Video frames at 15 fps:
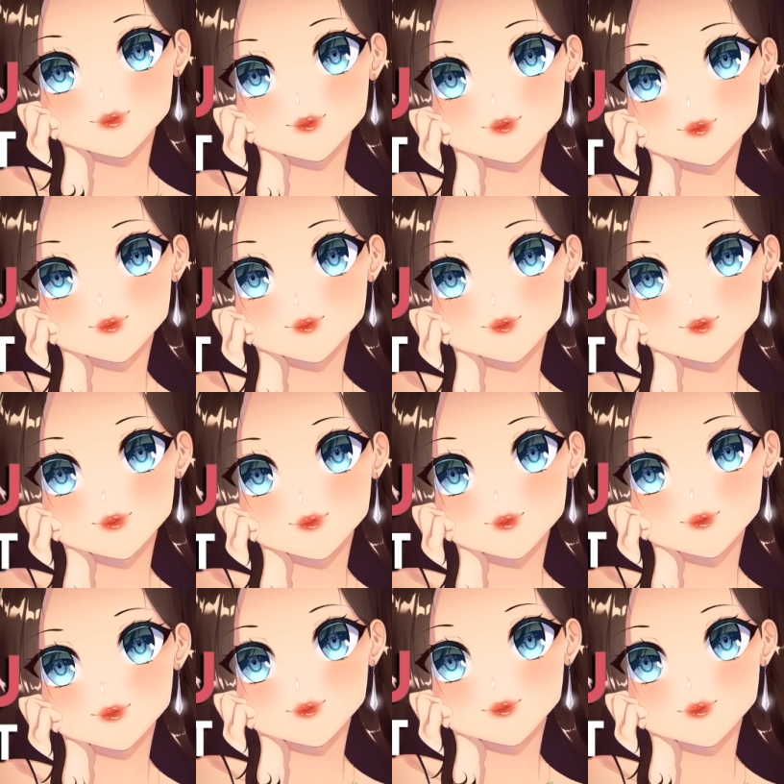You can feel like you're
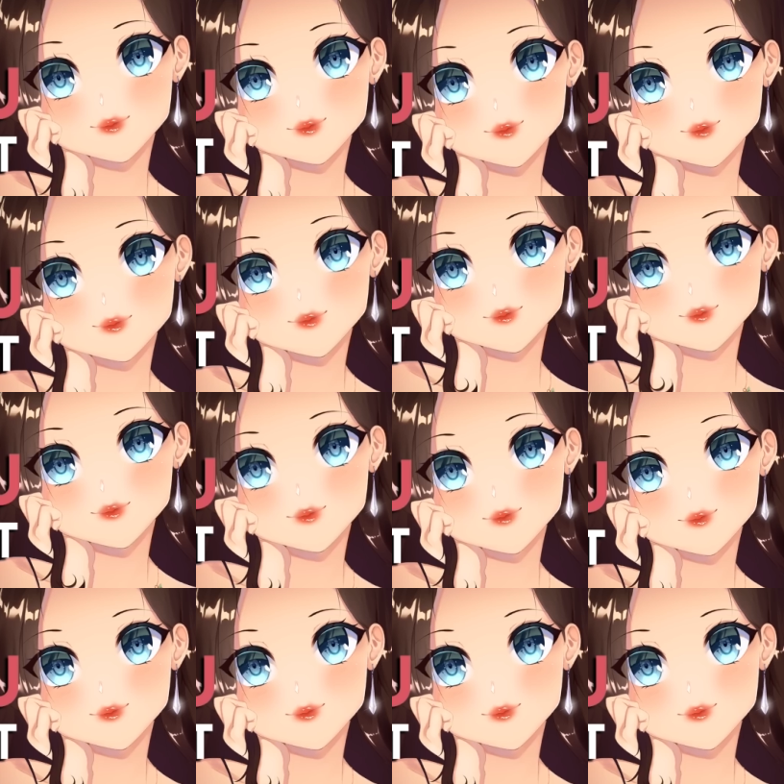not going anywhere.